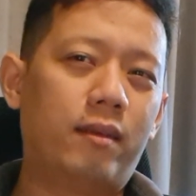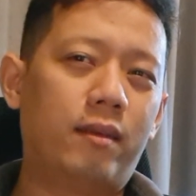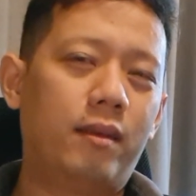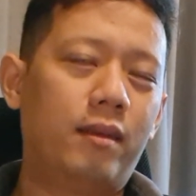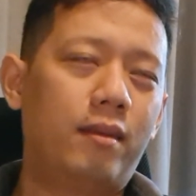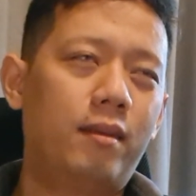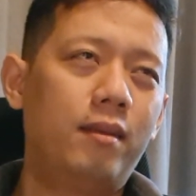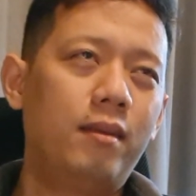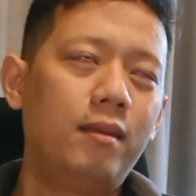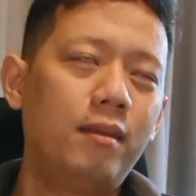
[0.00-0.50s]

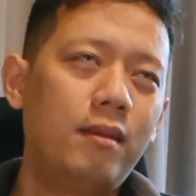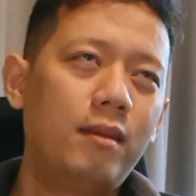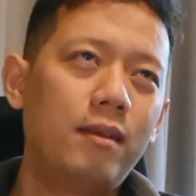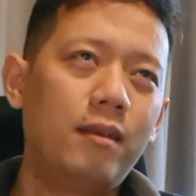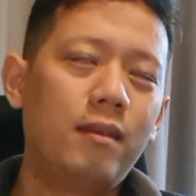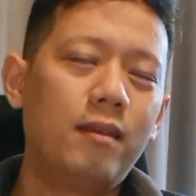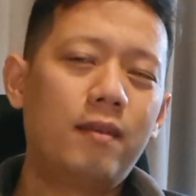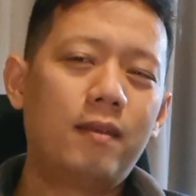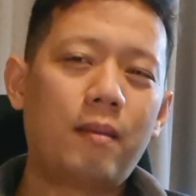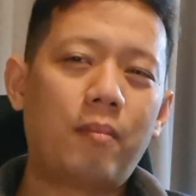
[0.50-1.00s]
This
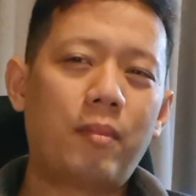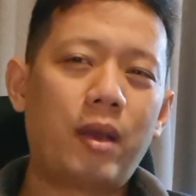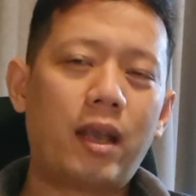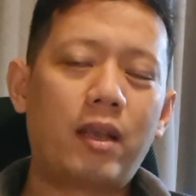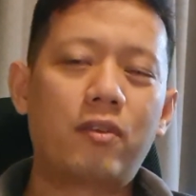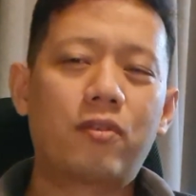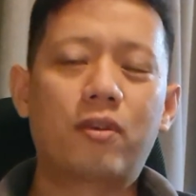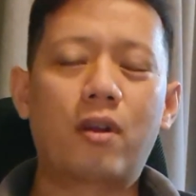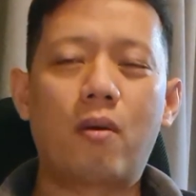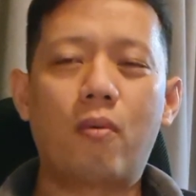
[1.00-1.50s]
is some
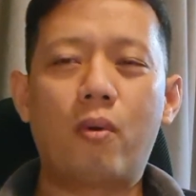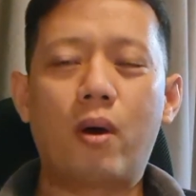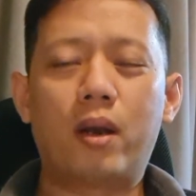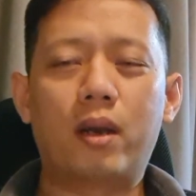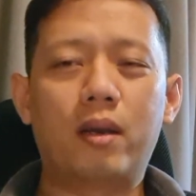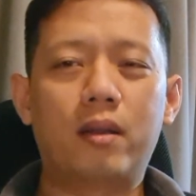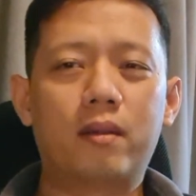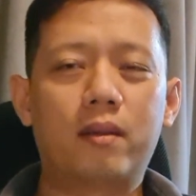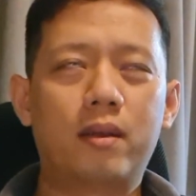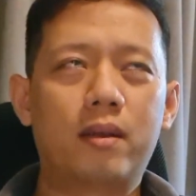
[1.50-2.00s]
extra
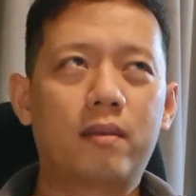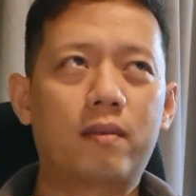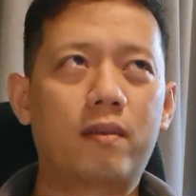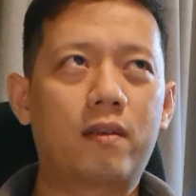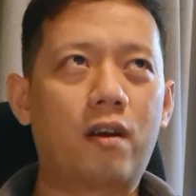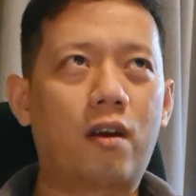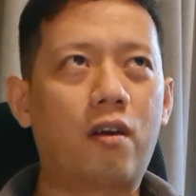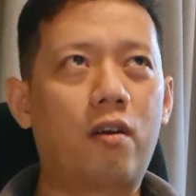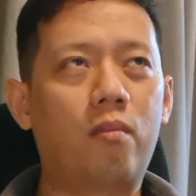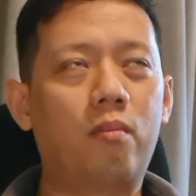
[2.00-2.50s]
one that
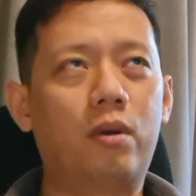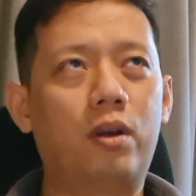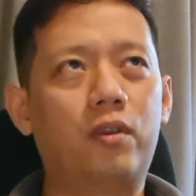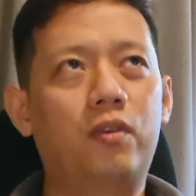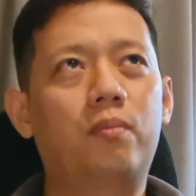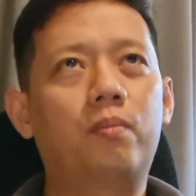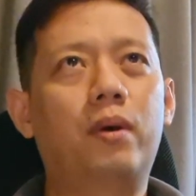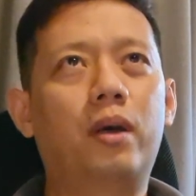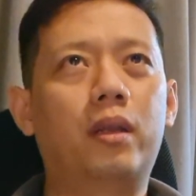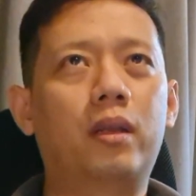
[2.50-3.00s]
doesn't hurt
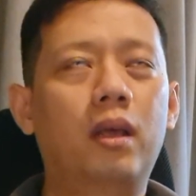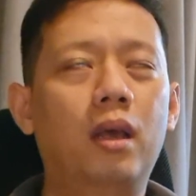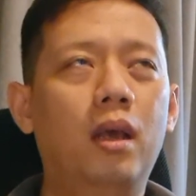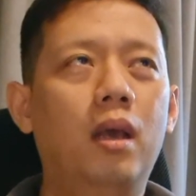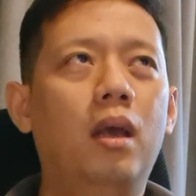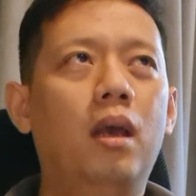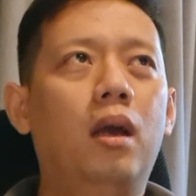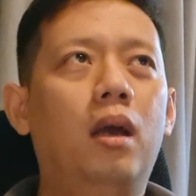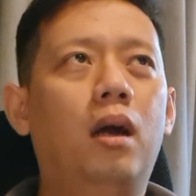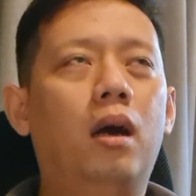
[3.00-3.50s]
much, but
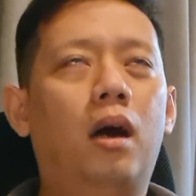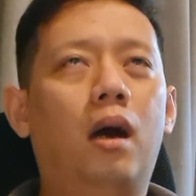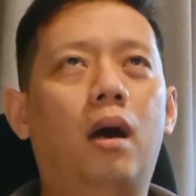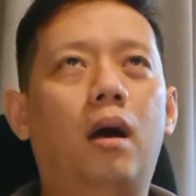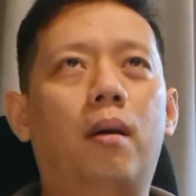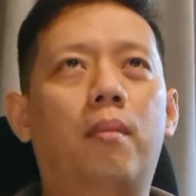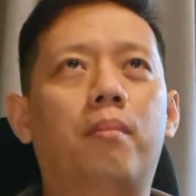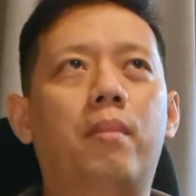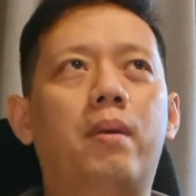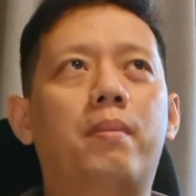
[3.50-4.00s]

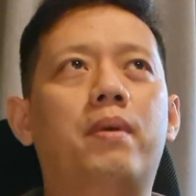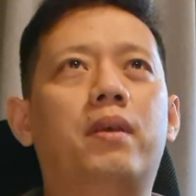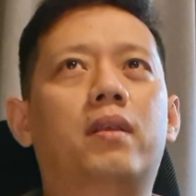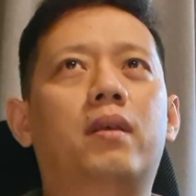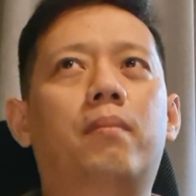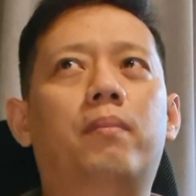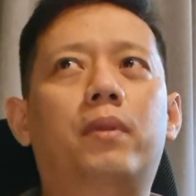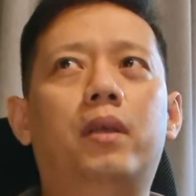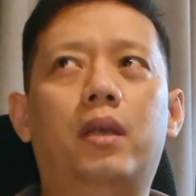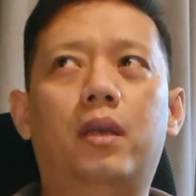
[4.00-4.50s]
maybe
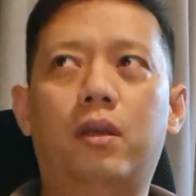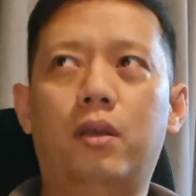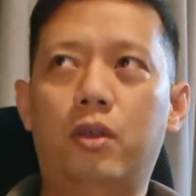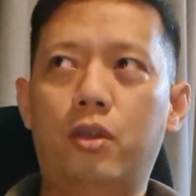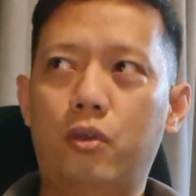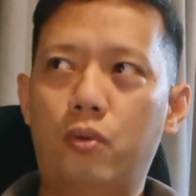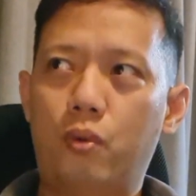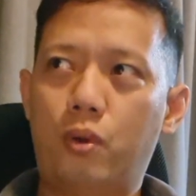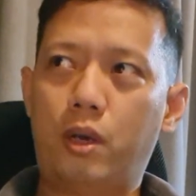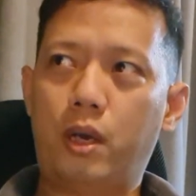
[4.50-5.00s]
something
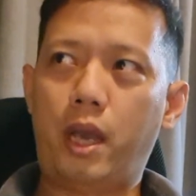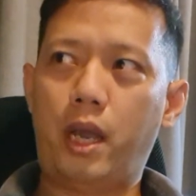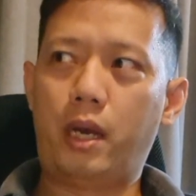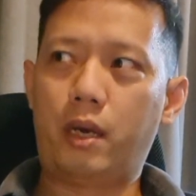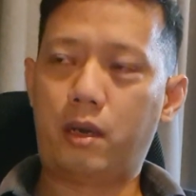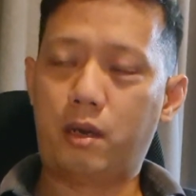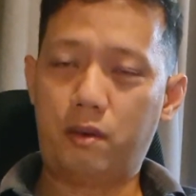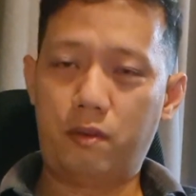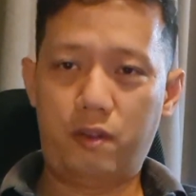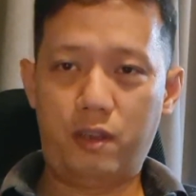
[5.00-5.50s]
you
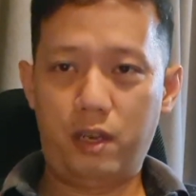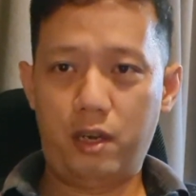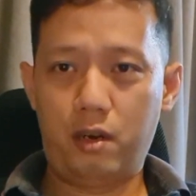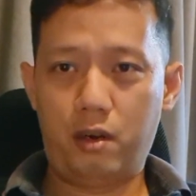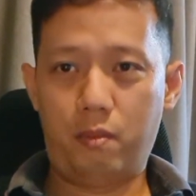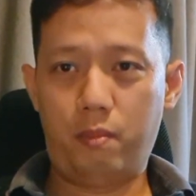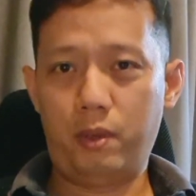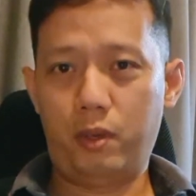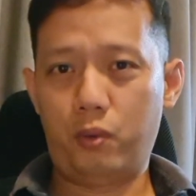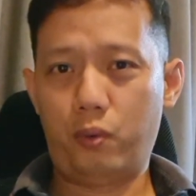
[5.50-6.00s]
can
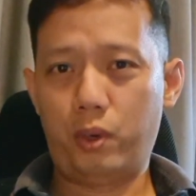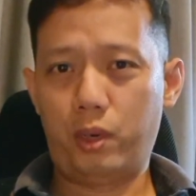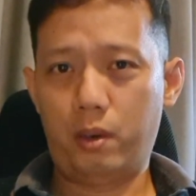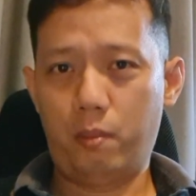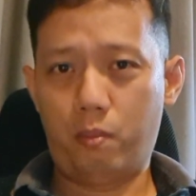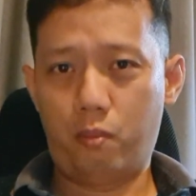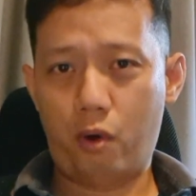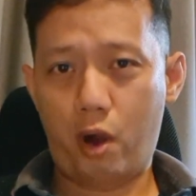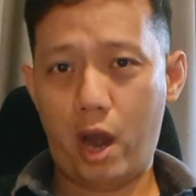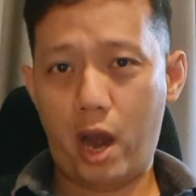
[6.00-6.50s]
consider between the
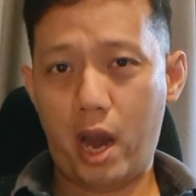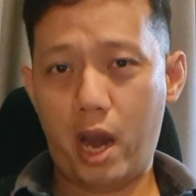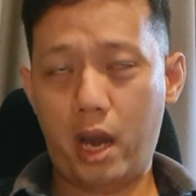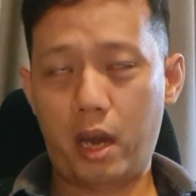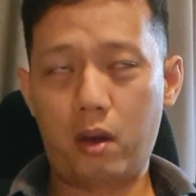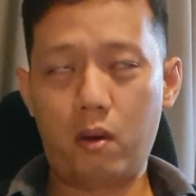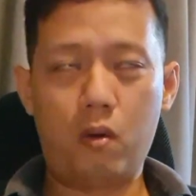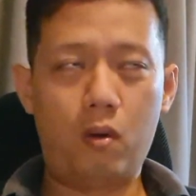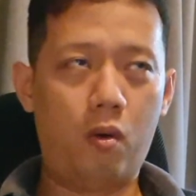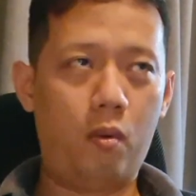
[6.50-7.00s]

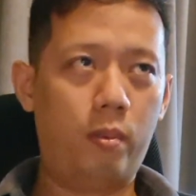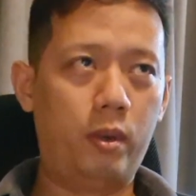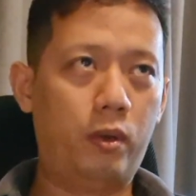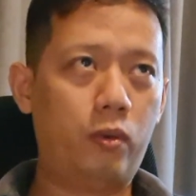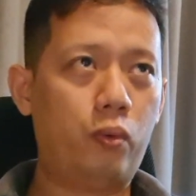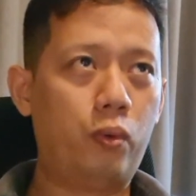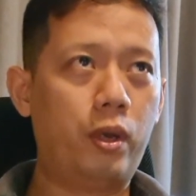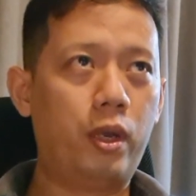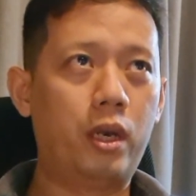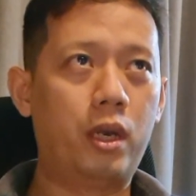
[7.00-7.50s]
brain or
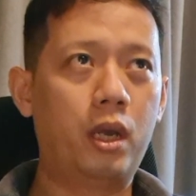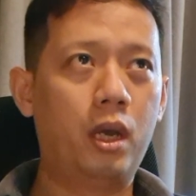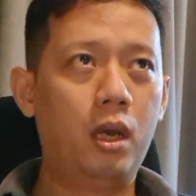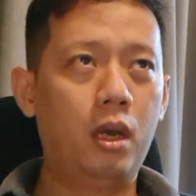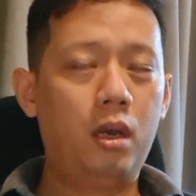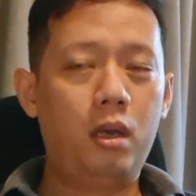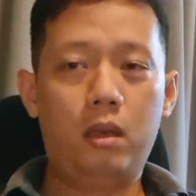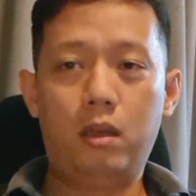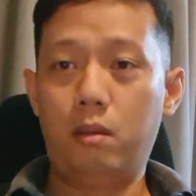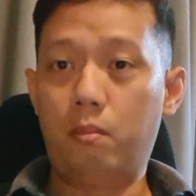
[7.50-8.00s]
between
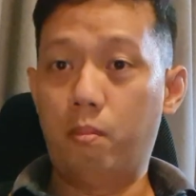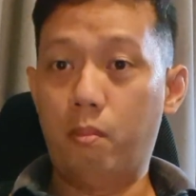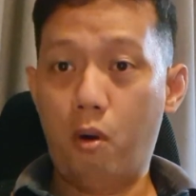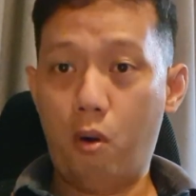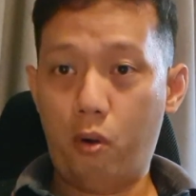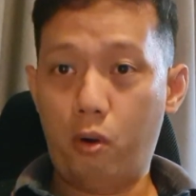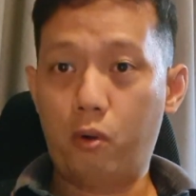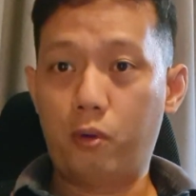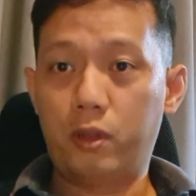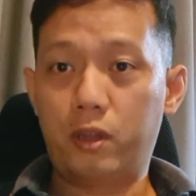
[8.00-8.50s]
the
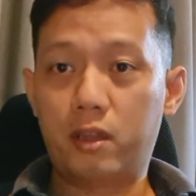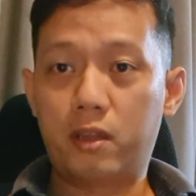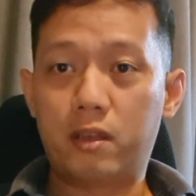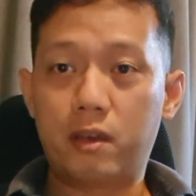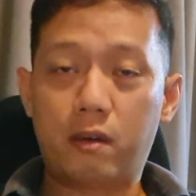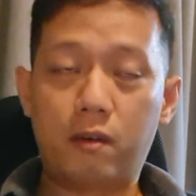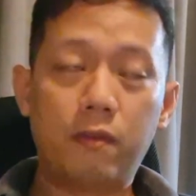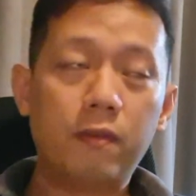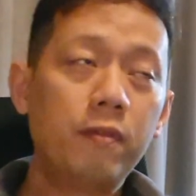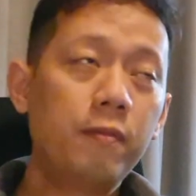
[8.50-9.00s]
model
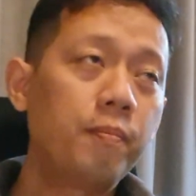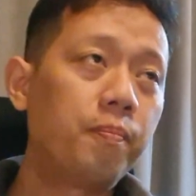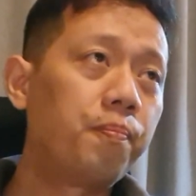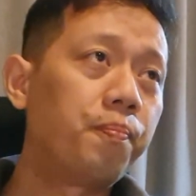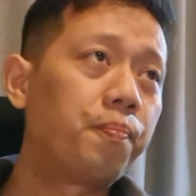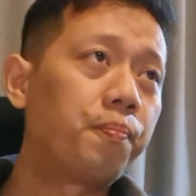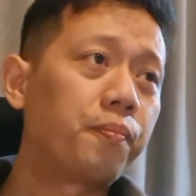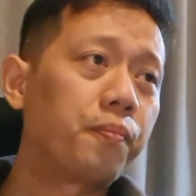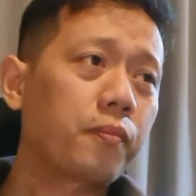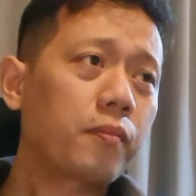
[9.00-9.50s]
itself,
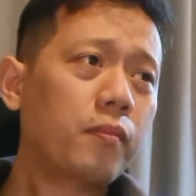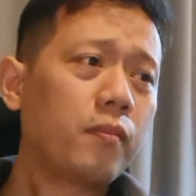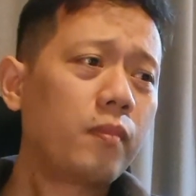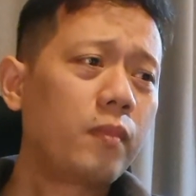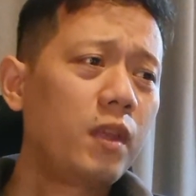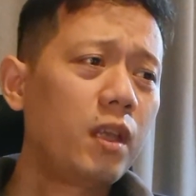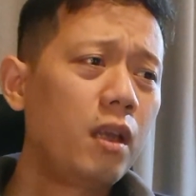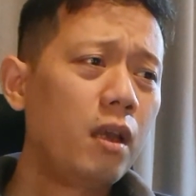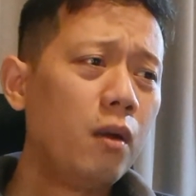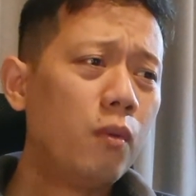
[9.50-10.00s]

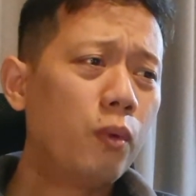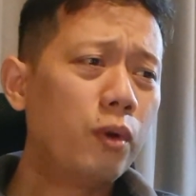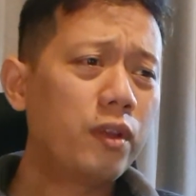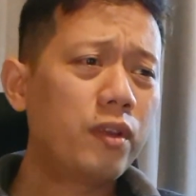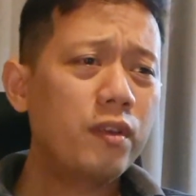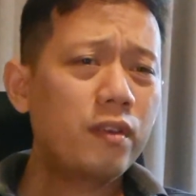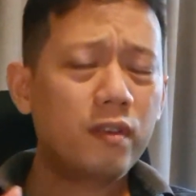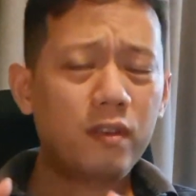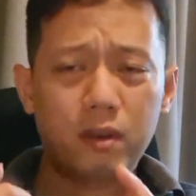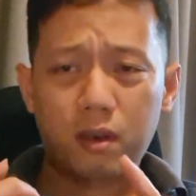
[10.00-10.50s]

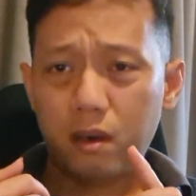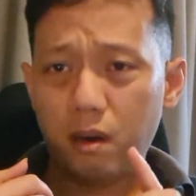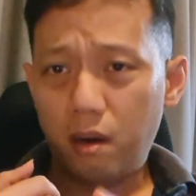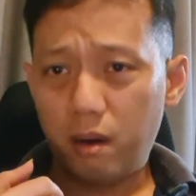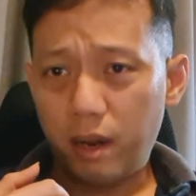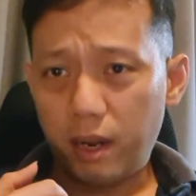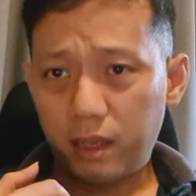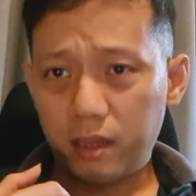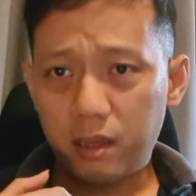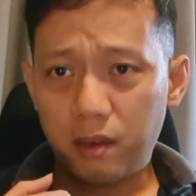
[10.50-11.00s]
which is the
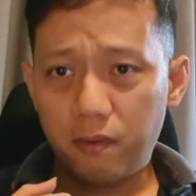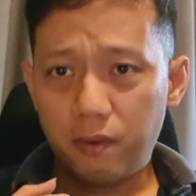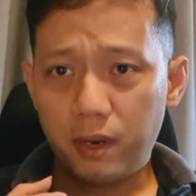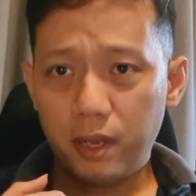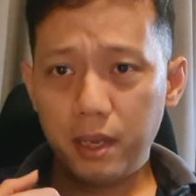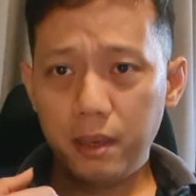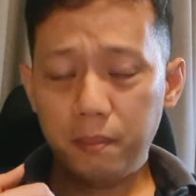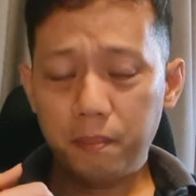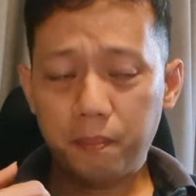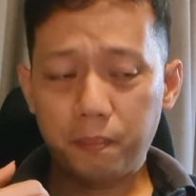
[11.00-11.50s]

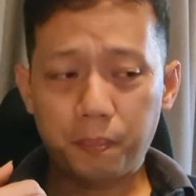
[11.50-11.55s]
connectivity